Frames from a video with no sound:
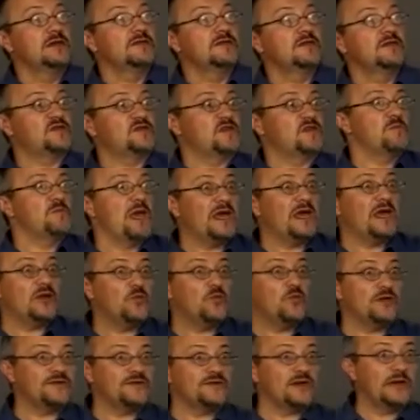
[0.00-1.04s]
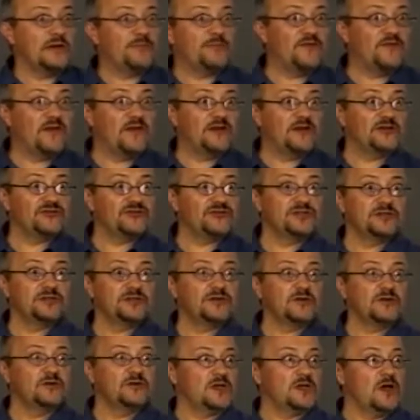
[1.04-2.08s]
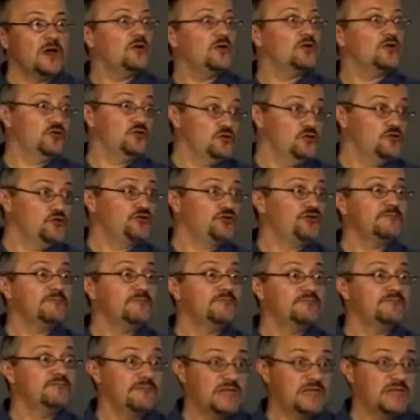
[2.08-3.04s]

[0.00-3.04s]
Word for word: Does it matter what type of nitrogen goes on or nutrient?